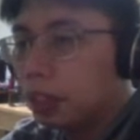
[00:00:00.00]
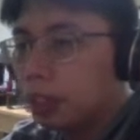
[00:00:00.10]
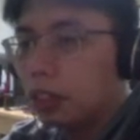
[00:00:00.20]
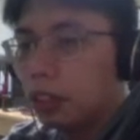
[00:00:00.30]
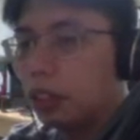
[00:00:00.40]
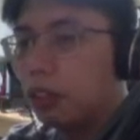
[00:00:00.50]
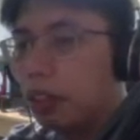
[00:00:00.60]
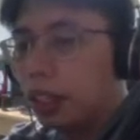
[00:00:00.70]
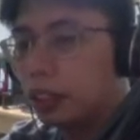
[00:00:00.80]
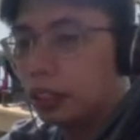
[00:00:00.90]
So
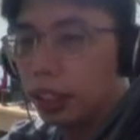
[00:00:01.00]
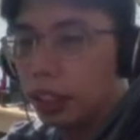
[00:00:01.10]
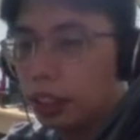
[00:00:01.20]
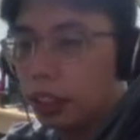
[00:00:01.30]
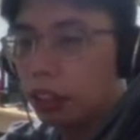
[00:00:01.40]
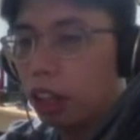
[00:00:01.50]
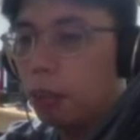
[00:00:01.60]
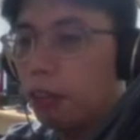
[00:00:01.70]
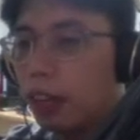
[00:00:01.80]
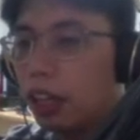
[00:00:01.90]
let's start. So I'll be
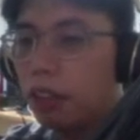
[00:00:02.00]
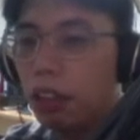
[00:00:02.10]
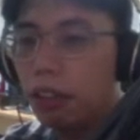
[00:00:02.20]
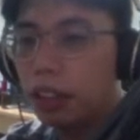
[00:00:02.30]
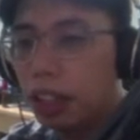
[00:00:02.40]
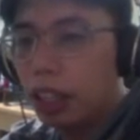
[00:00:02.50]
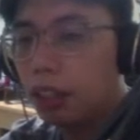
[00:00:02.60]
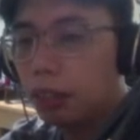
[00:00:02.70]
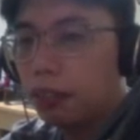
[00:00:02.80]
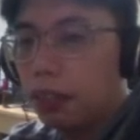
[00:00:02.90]
following what I have
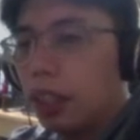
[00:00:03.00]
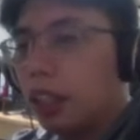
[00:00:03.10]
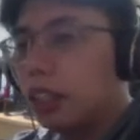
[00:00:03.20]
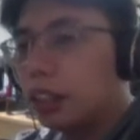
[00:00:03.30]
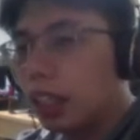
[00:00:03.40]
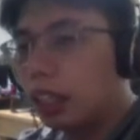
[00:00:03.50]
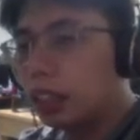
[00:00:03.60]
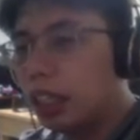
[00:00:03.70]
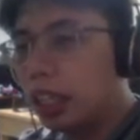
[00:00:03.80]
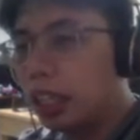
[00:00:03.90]
instructed
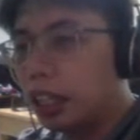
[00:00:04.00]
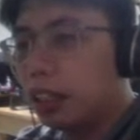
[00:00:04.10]
here